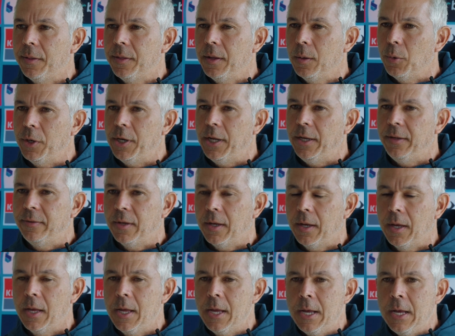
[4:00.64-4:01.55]
think we need
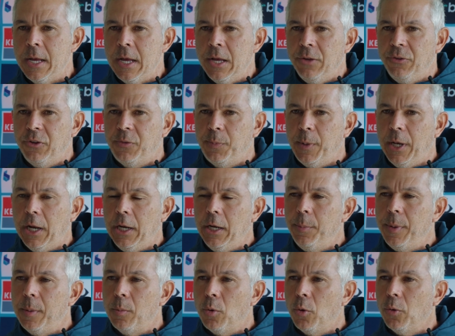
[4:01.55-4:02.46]
to just be a
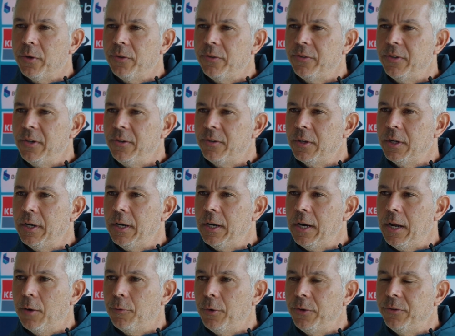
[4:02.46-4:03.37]
little bit more consistent
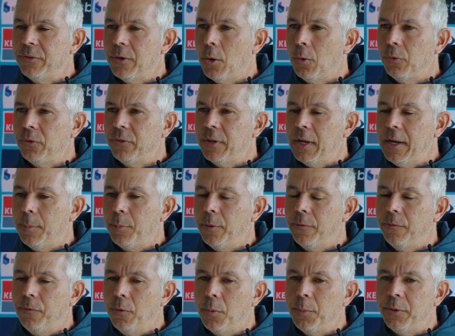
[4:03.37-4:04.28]
in our results and our
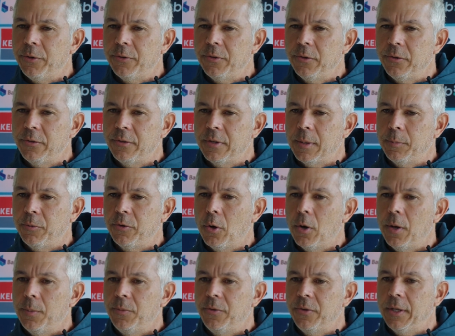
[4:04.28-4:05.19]
performances
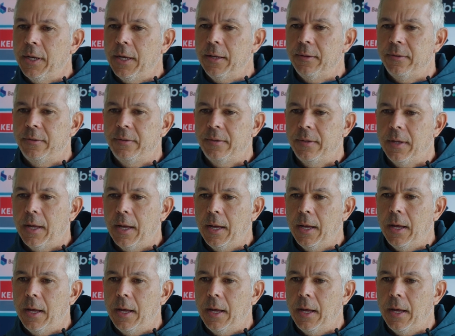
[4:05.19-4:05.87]
sometimes against